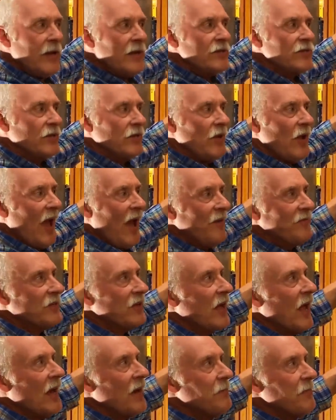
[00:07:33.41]
So you have
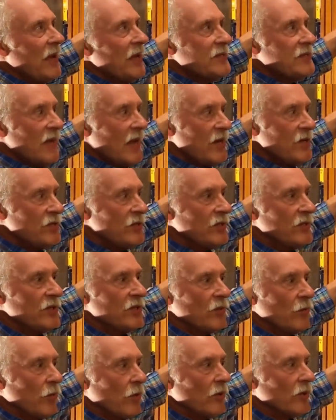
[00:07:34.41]
to kind of pay attention to
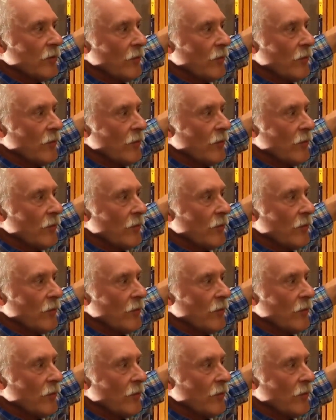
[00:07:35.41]
the world